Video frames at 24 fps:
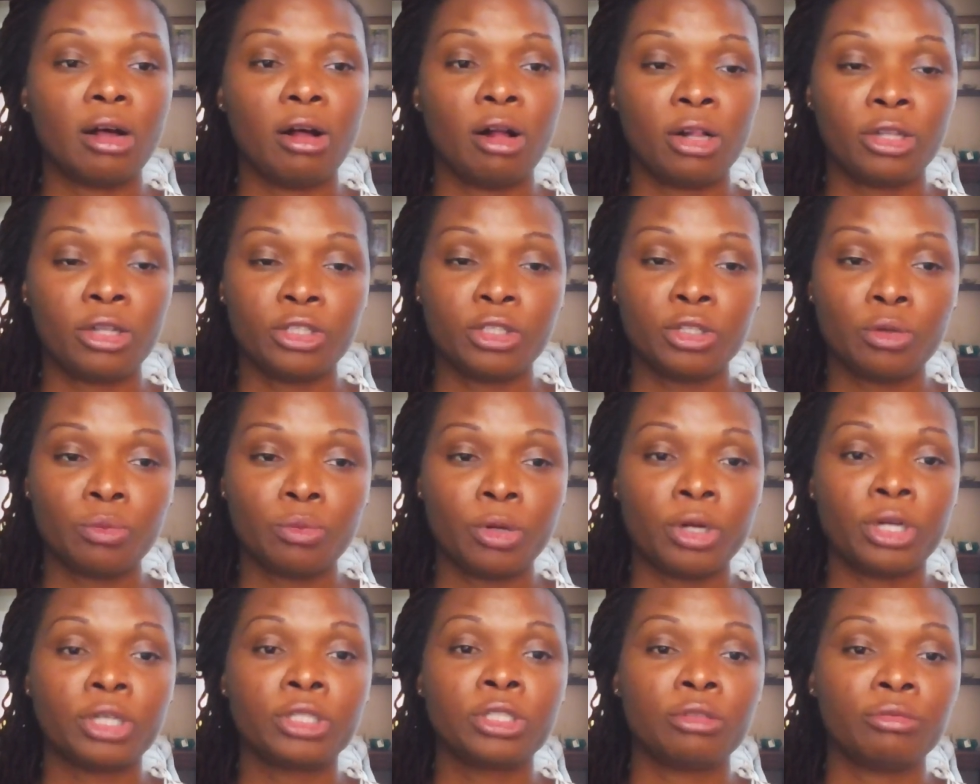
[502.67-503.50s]
also
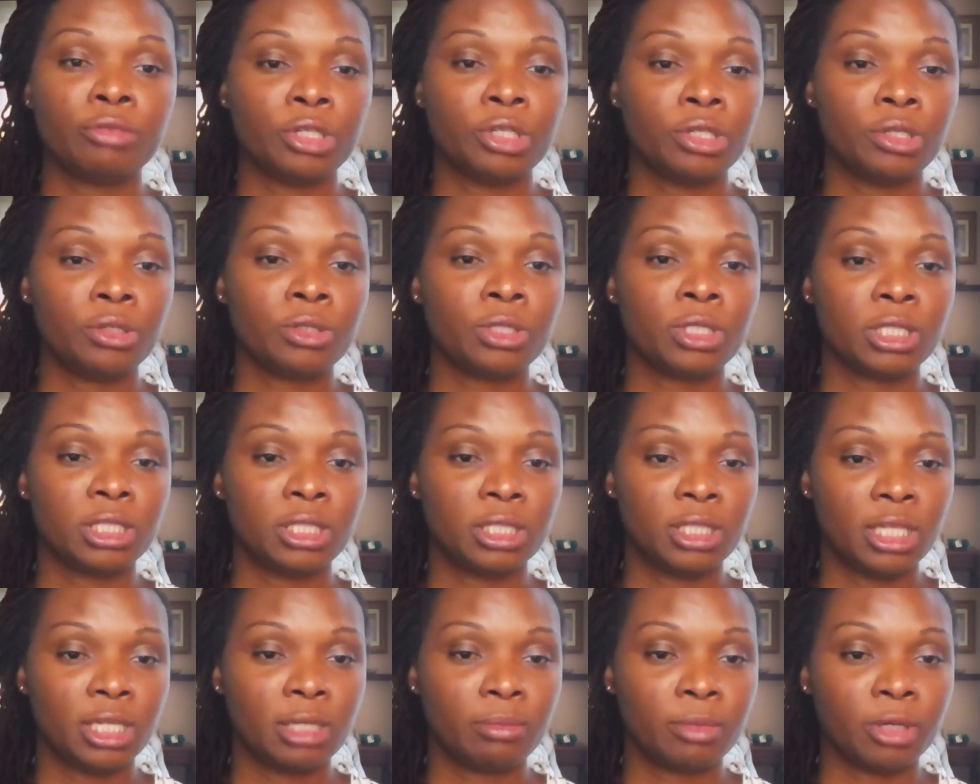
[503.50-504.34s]
worked to reduce
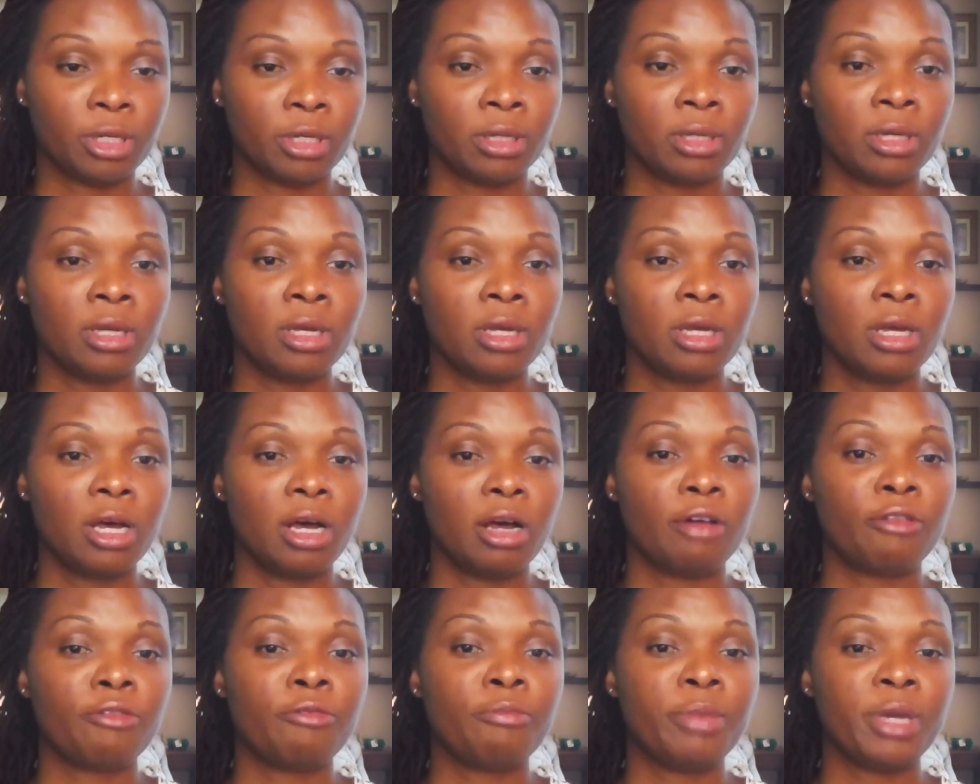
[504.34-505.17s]
stigma
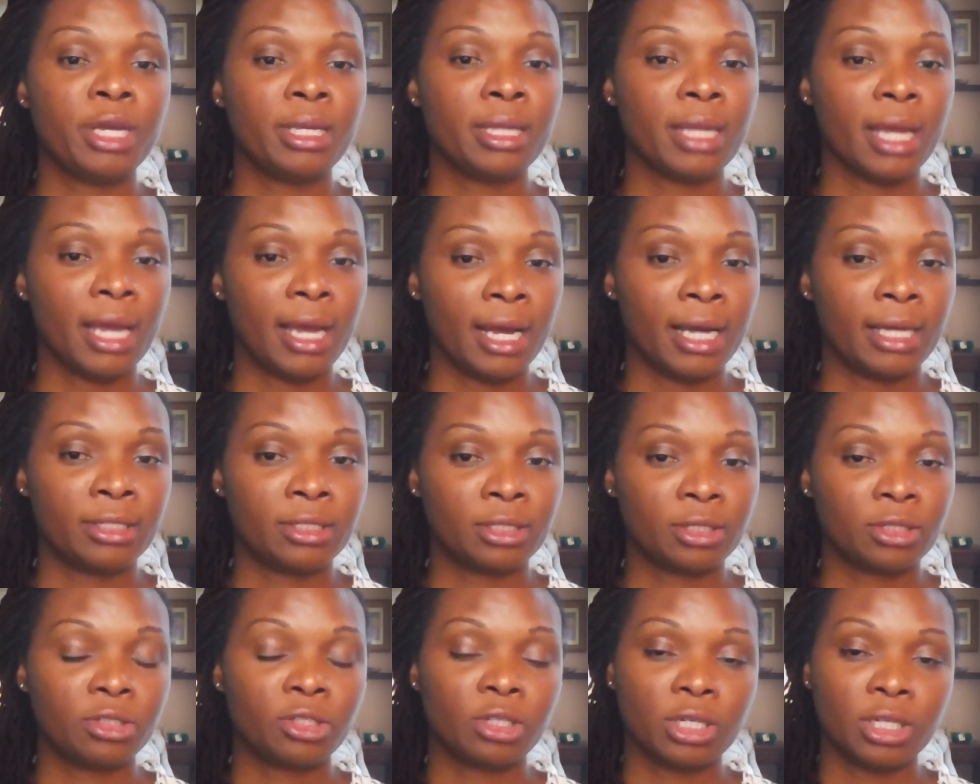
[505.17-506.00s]
of being
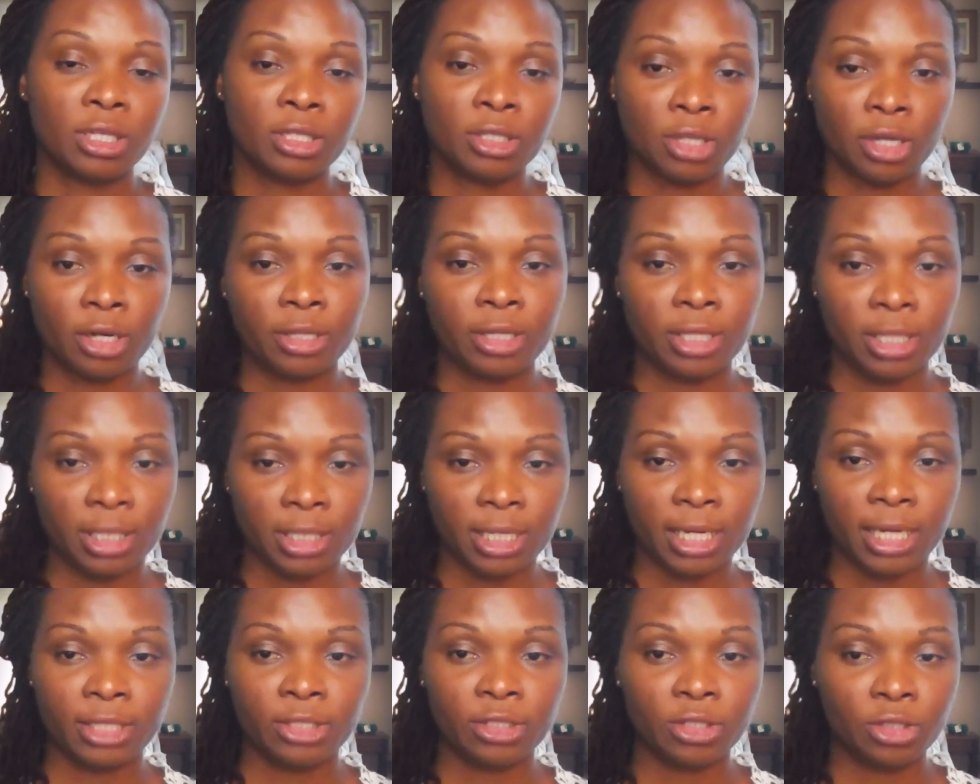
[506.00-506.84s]
asked to conduct the
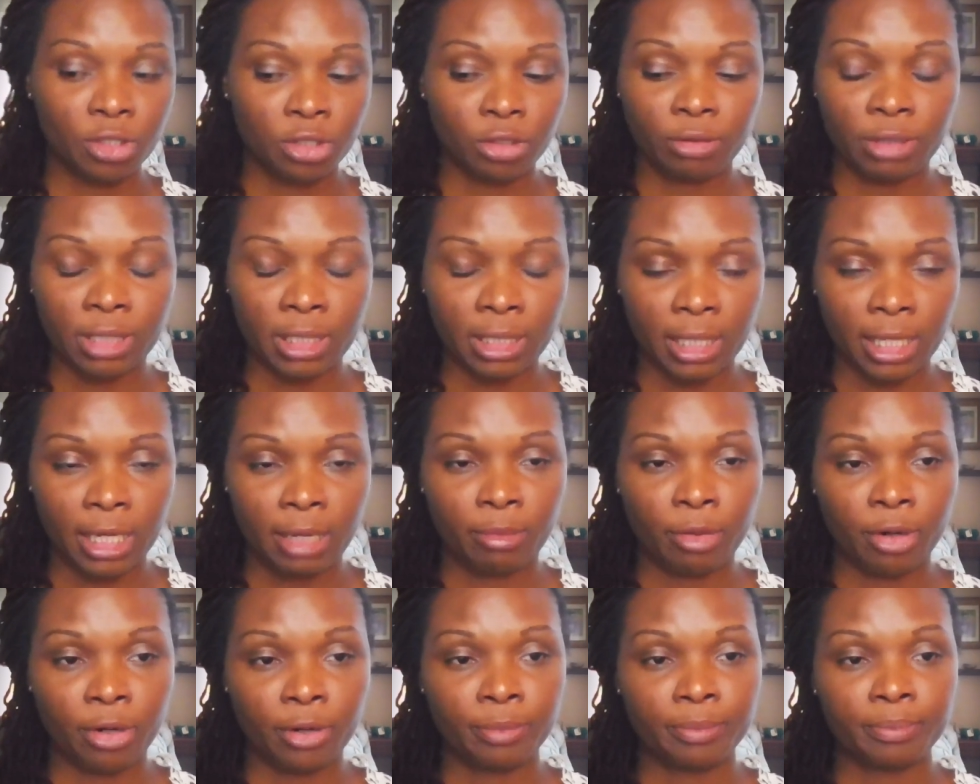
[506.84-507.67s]
test during
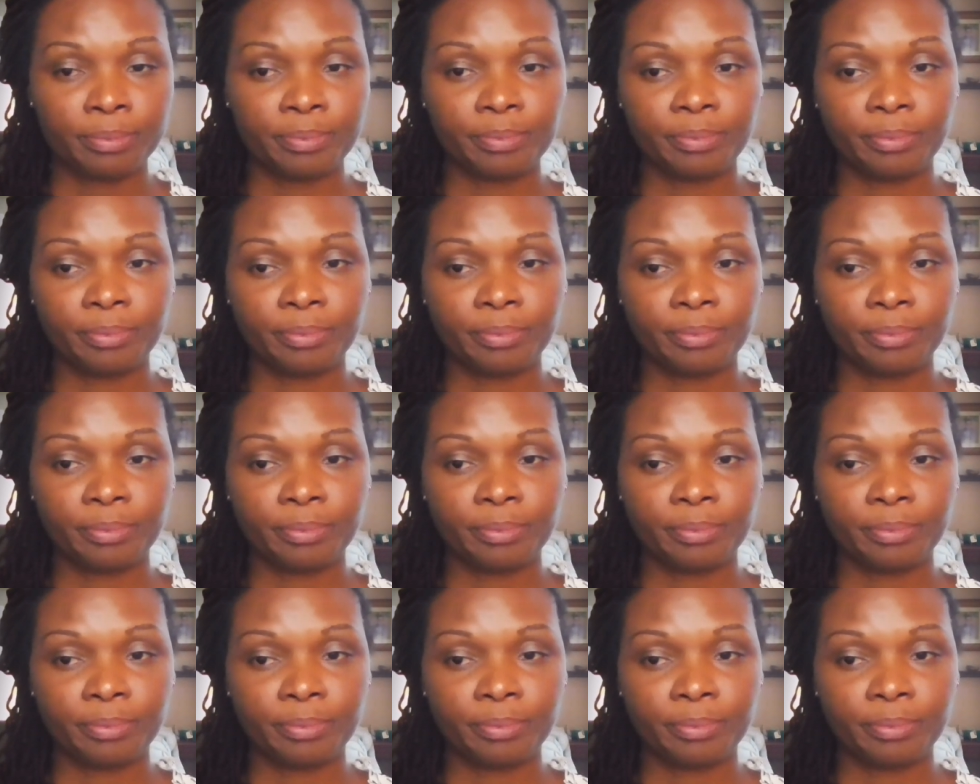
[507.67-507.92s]
labor.